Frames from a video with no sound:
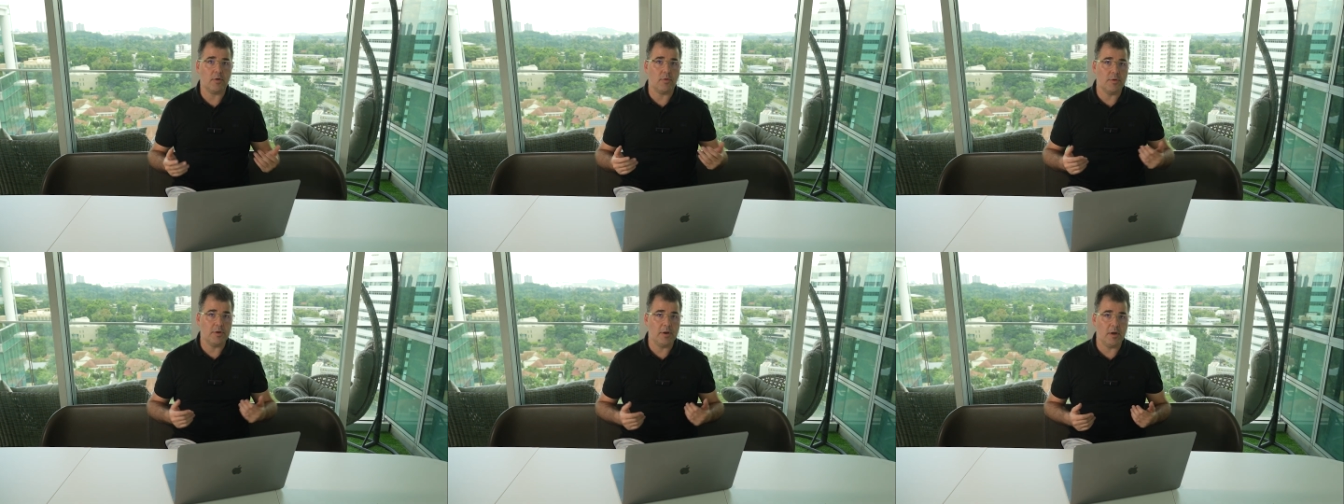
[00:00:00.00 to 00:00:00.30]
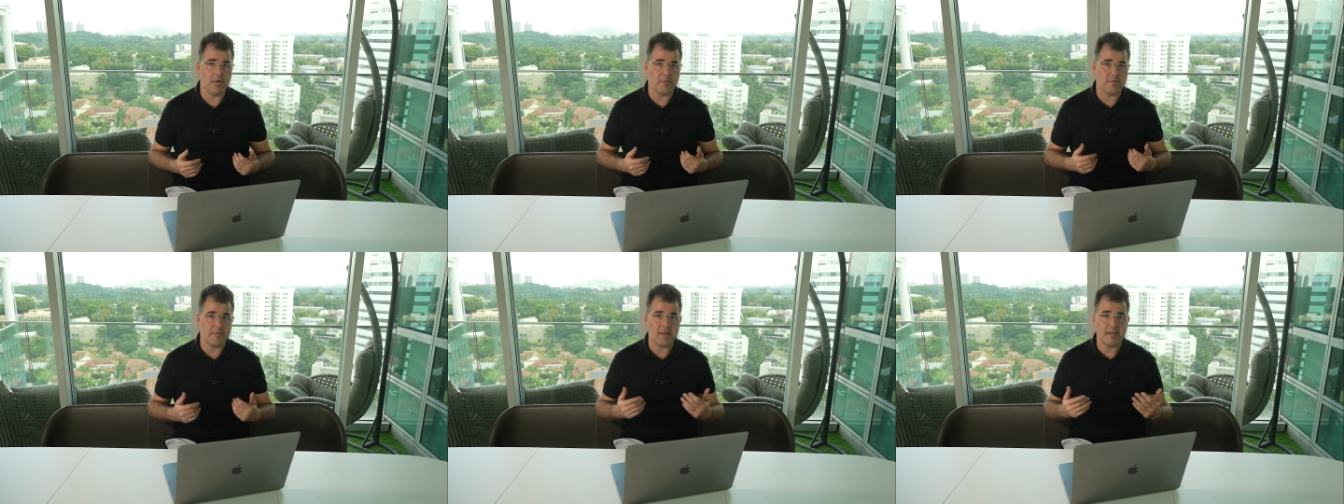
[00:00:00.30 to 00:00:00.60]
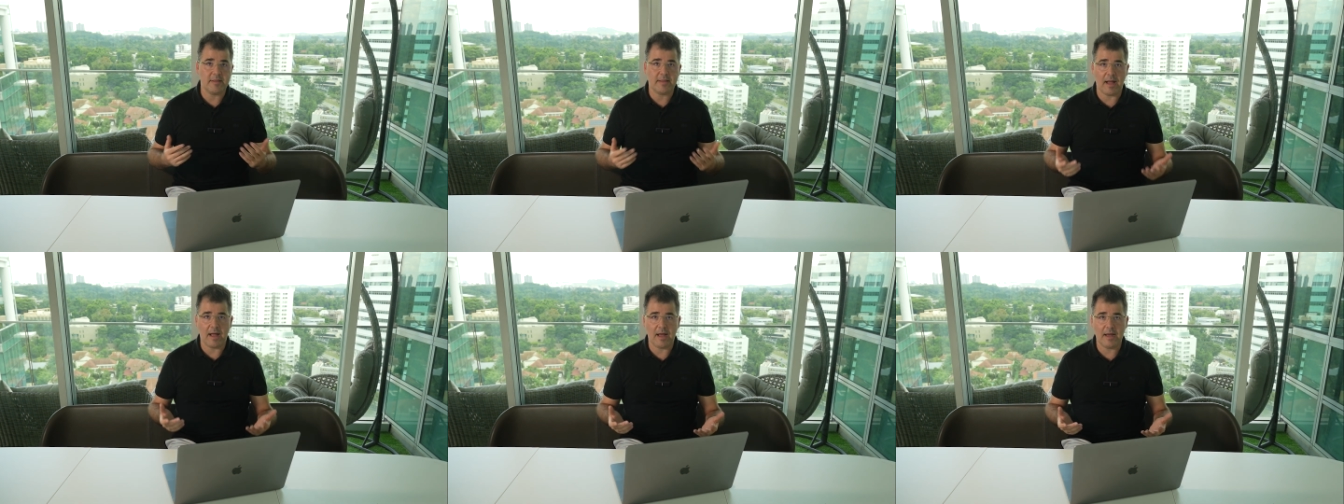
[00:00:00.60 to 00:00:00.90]
on earth
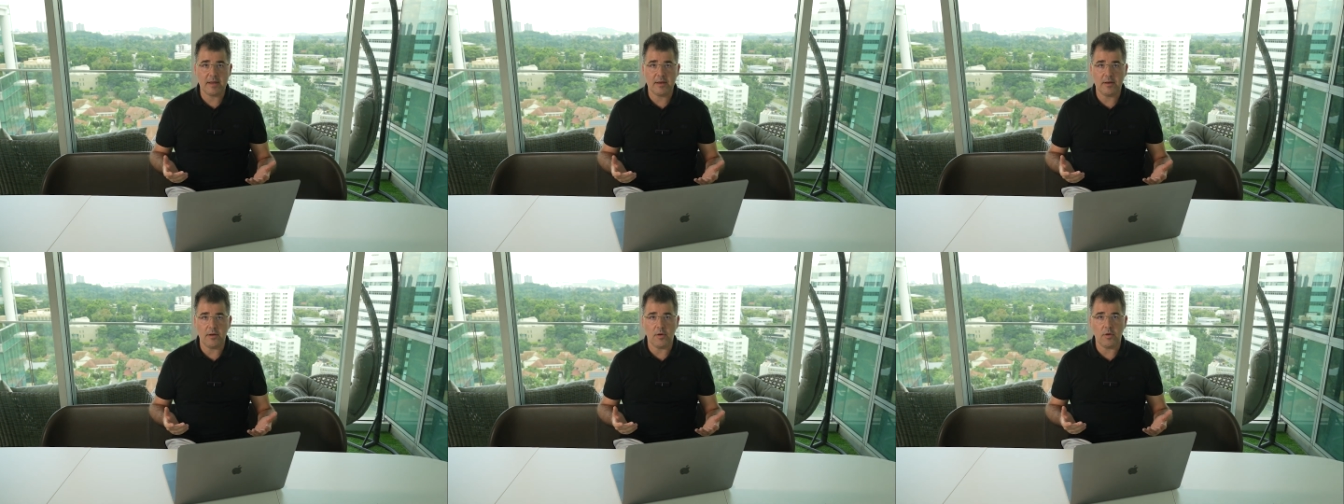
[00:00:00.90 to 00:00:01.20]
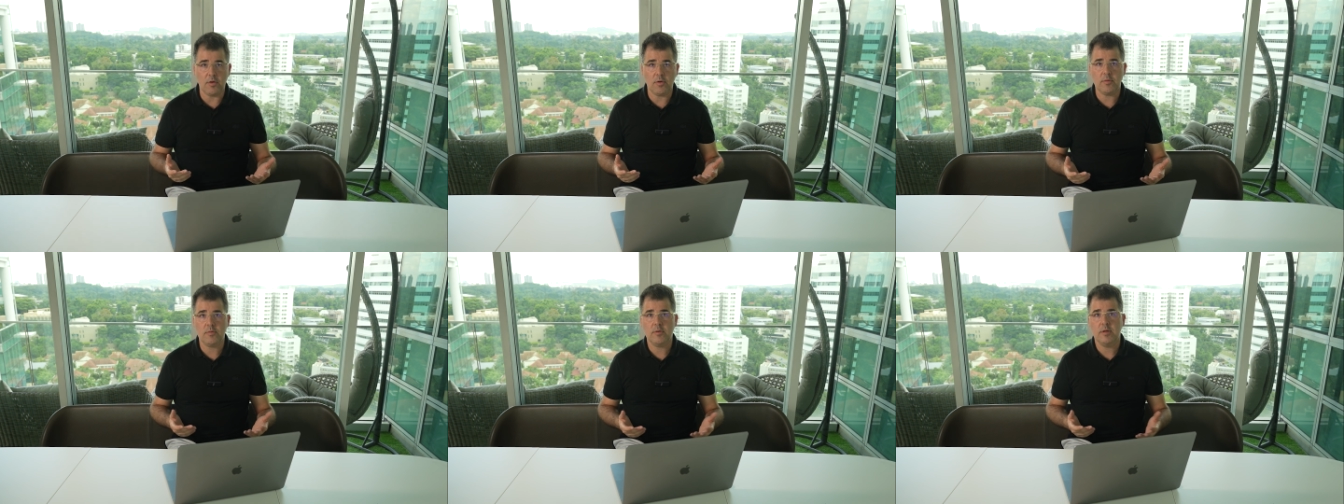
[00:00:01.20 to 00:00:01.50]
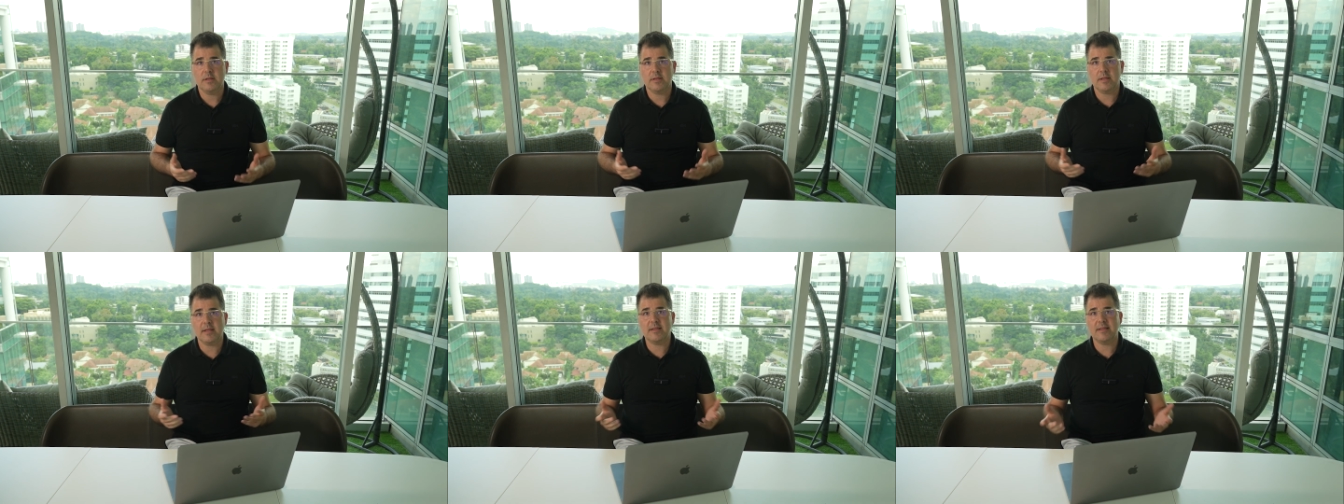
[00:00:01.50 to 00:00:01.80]
that I know
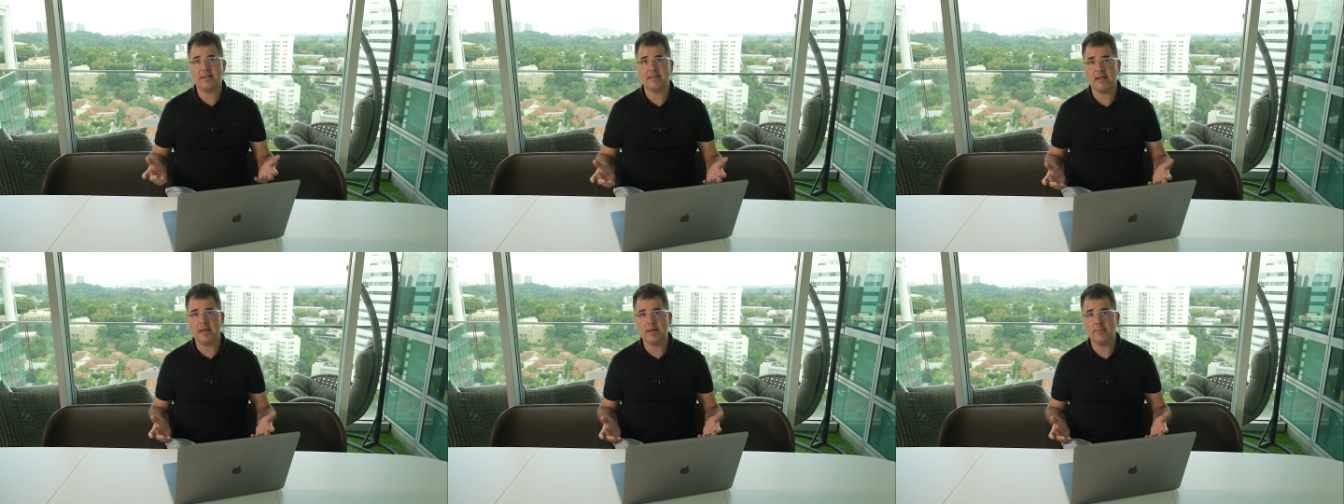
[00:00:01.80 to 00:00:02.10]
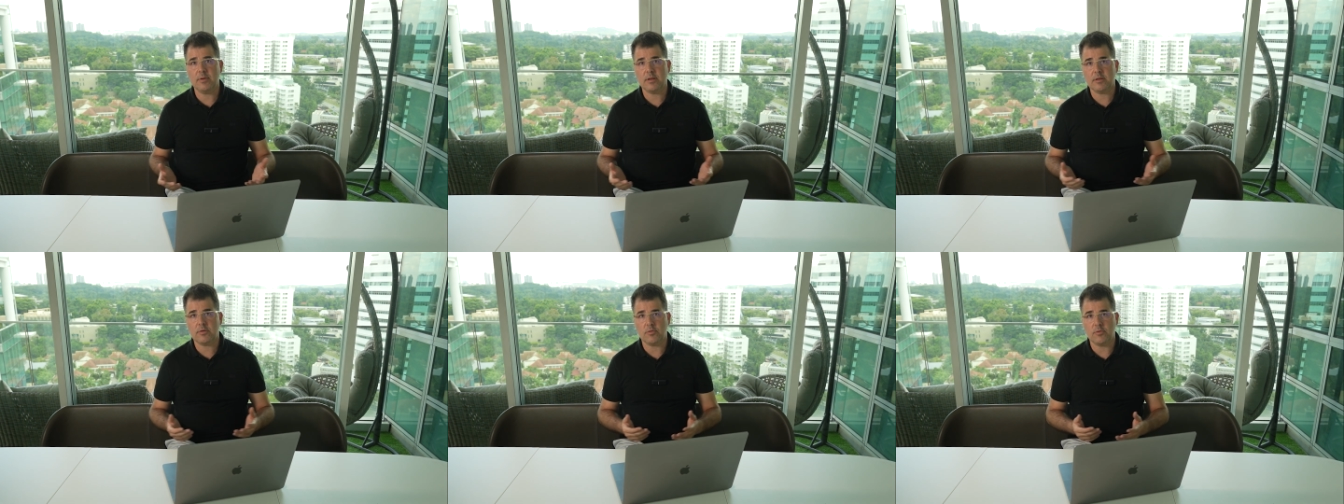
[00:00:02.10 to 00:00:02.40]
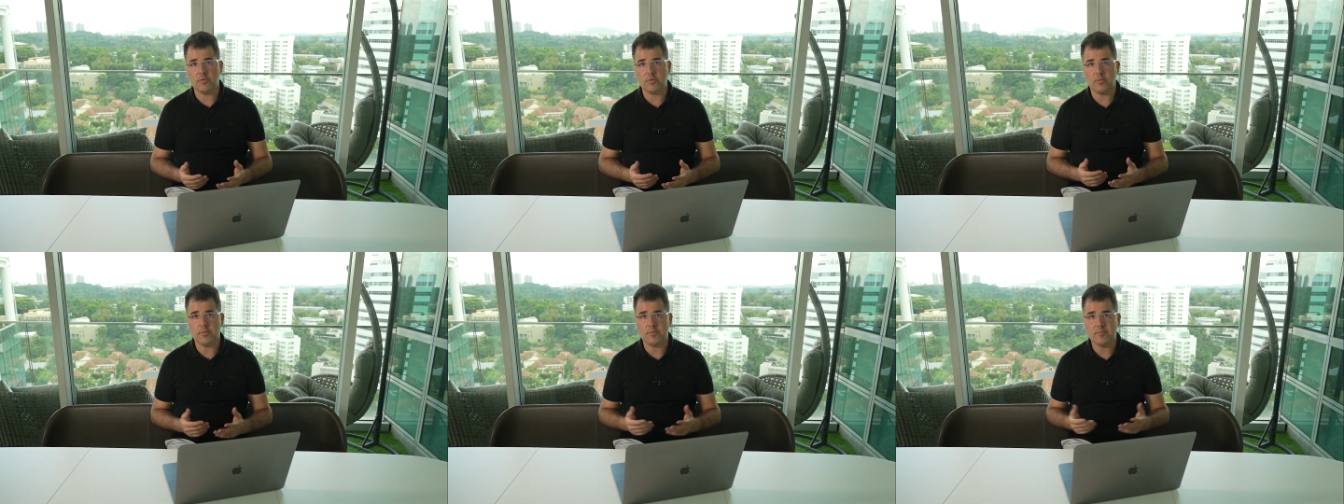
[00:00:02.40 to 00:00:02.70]
that is able
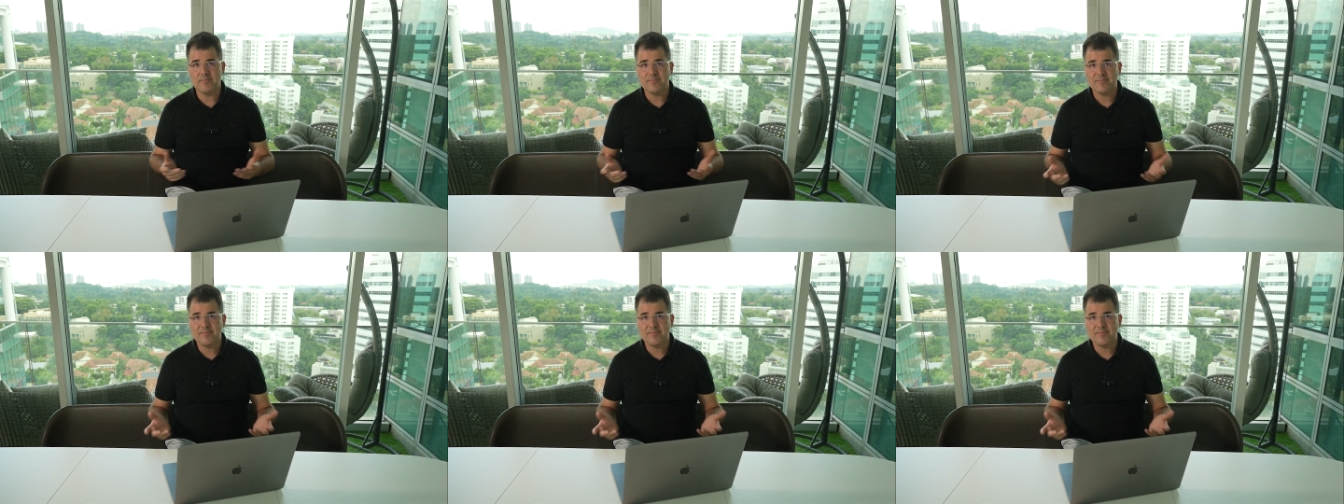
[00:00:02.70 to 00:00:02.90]
to